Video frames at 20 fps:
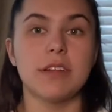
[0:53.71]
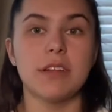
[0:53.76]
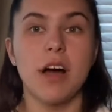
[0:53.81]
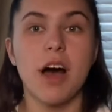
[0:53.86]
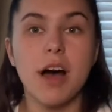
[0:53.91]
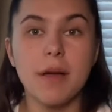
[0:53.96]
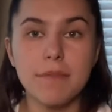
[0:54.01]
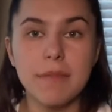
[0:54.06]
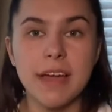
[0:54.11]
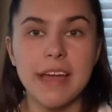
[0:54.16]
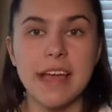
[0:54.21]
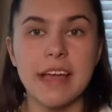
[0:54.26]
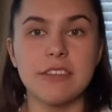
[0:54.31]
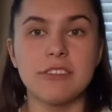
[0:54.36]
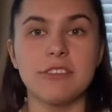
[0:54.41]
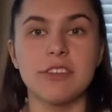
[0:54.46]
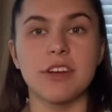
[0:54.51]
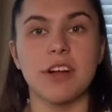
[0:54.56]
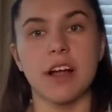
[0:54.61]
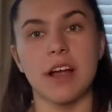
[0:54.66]
on my
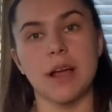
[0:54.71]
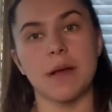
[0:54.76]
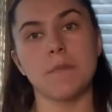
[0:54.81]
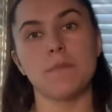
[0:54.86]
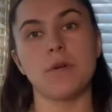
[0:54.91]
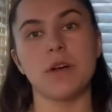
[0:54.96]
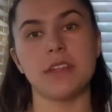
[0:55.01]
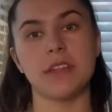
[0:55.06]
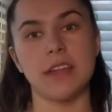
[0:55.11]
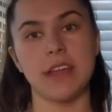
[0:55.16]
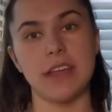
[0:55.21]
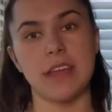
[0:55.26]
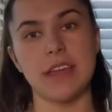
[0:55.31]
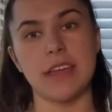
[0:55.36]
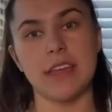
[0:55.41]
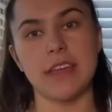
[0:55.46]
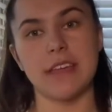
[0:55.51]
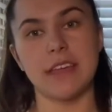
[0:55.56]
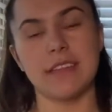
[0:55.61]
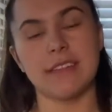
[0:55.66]
Instagram, which
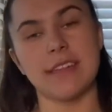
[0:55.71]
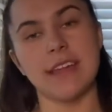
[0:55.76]
is